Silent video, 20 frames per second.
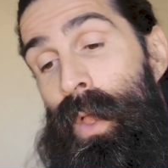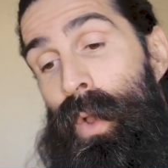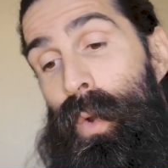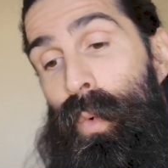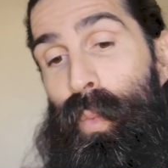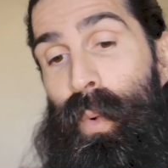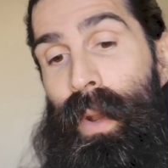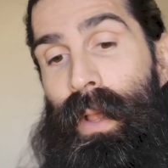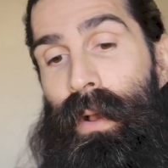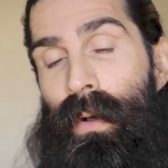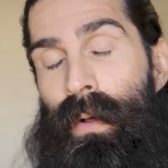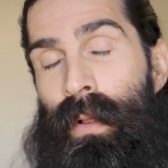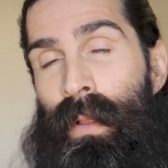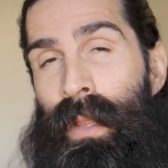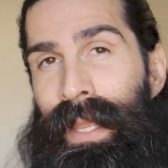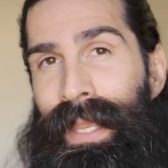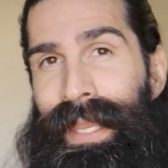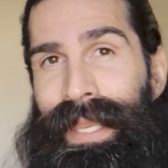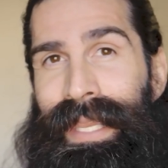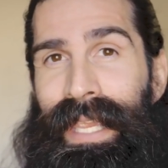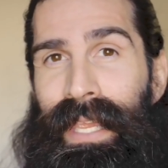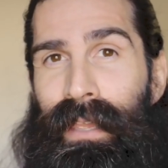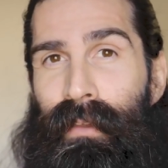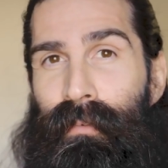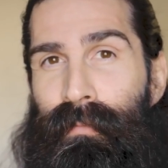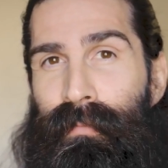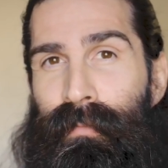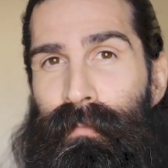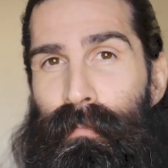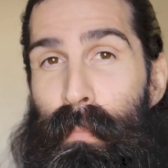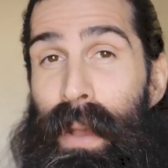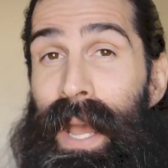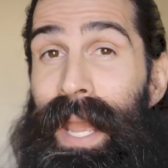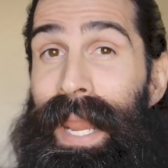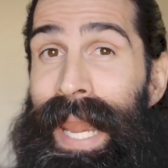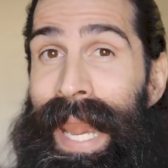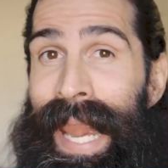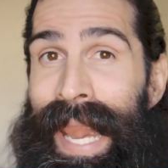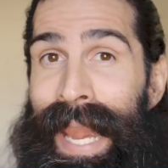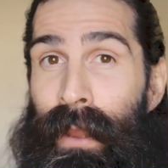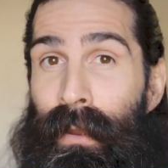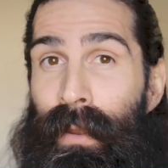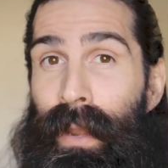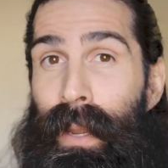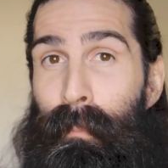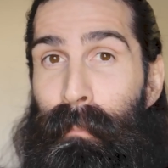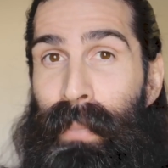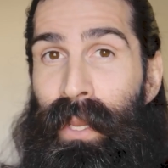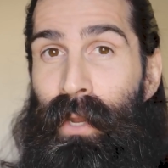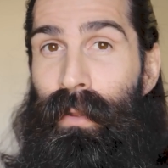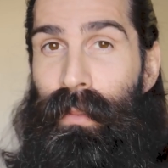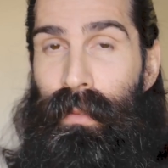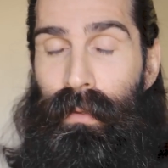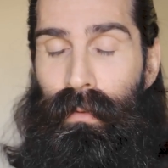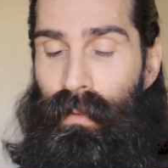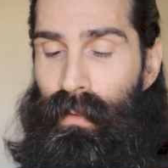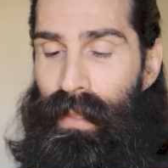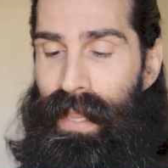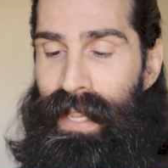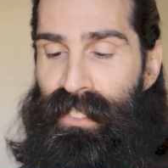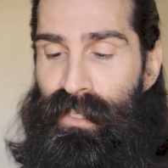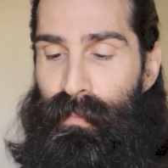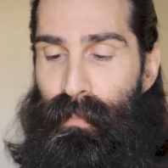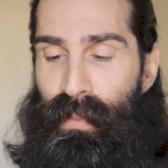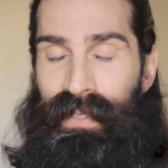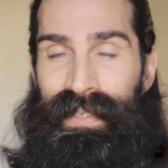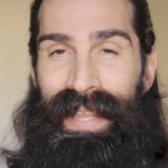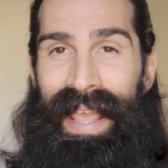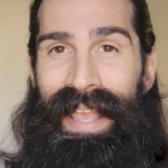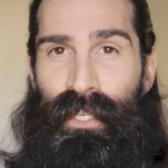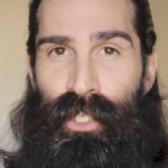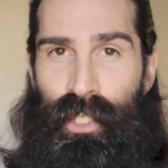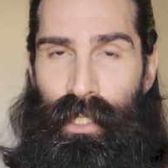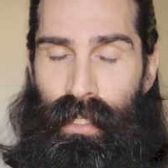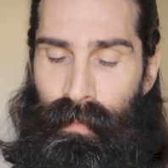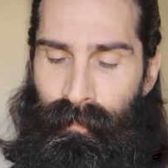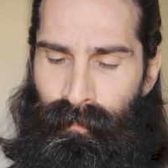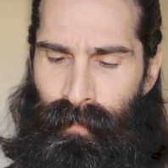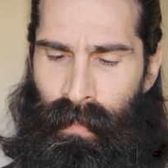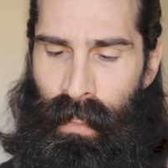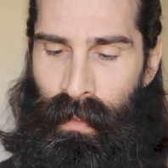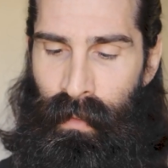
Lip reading: will give my hair and beard a little extra protection.